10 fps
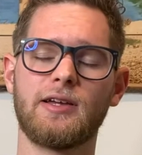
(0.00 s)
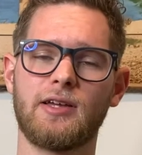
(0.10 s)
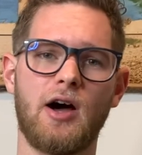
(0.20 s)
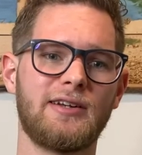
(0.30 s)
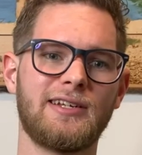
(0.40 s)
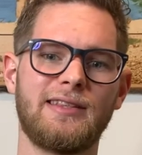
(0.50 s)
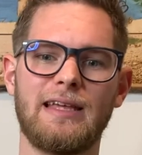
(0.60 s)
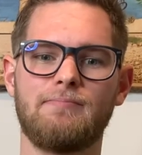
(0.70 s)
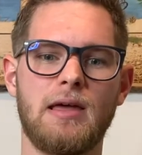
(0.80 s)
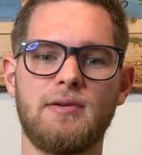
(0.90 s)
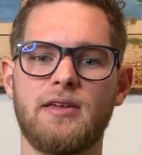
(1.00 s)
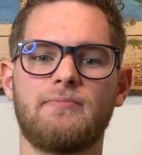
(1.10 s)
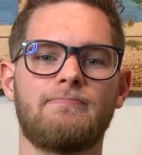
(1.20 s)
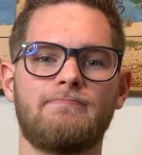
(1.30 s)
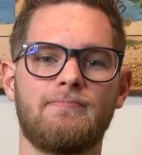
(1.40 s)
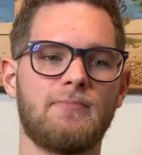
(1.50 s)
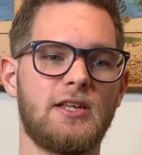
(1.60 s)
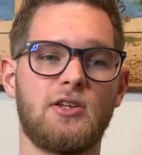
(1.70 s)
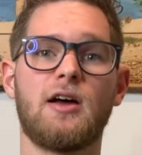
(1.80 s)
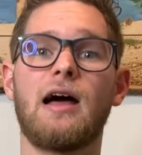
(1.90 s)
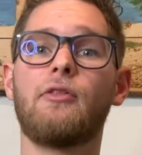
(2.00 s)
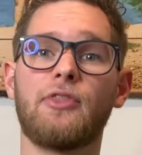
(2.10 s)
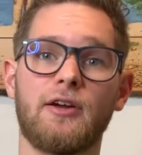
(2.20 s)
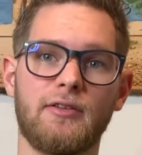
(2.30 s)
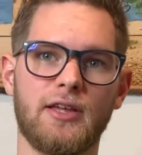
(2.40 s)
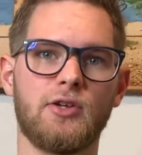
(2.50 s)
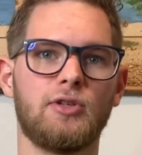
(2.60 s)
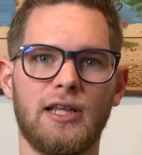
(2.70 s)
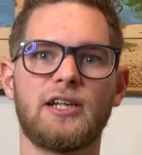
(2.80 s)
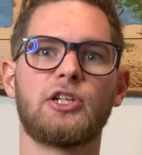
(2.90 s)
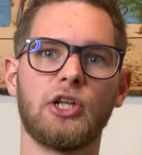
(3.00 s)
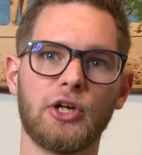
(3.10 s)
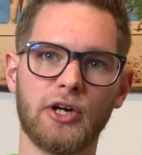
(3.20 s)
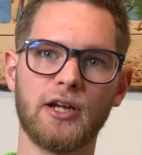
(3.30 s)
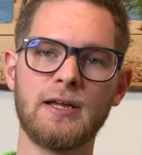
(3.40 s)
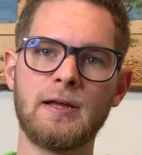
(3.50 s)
content that maybe is not out there that you'd like to learn.